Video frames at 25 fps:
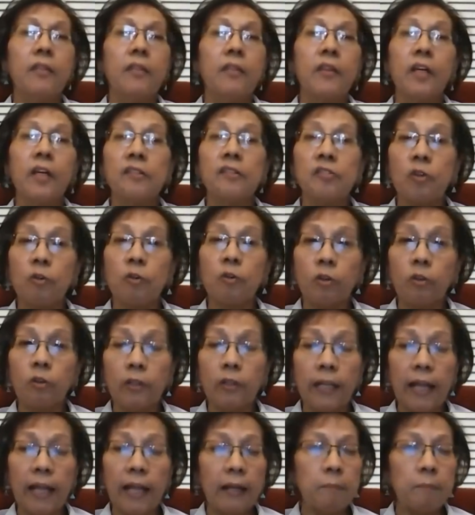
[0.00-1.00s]
The
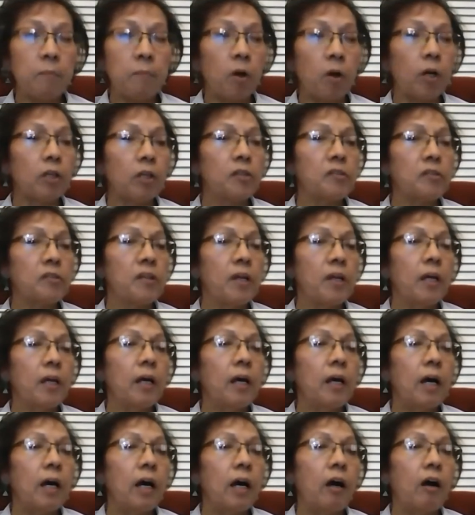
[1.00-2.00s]
historical landmarks
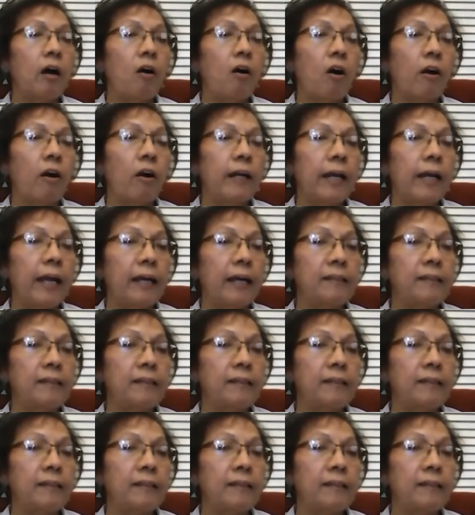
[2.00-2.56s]
are